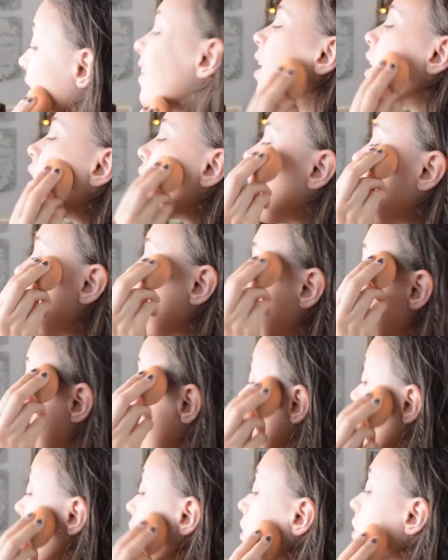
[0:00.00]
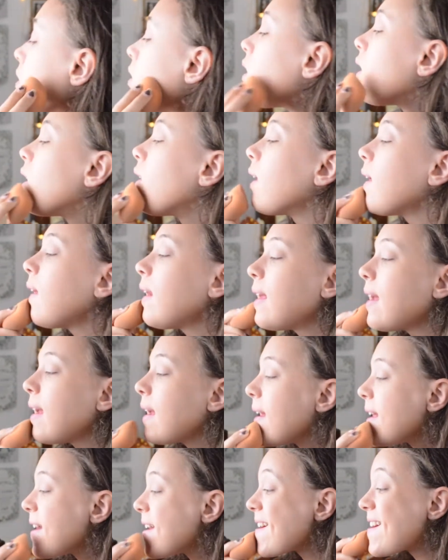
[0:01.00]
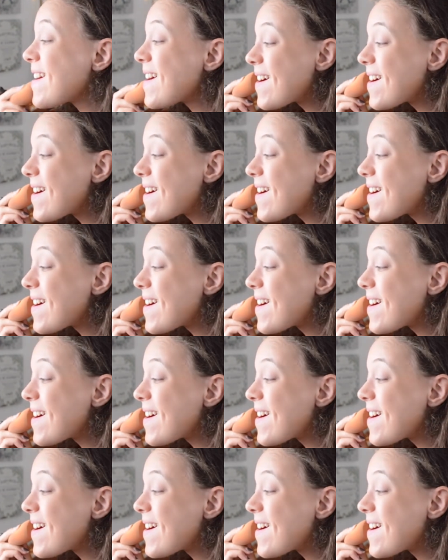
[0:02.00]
I think I really need